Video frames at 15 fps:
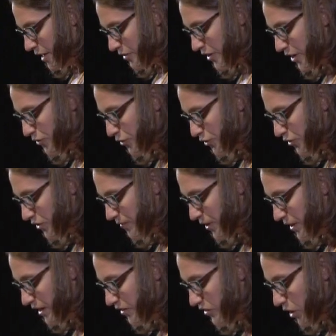Dr.
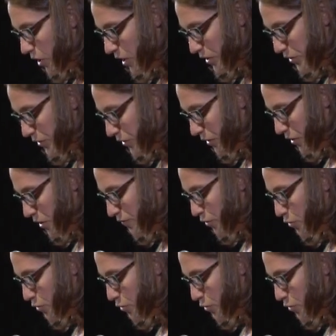Shiva is the author of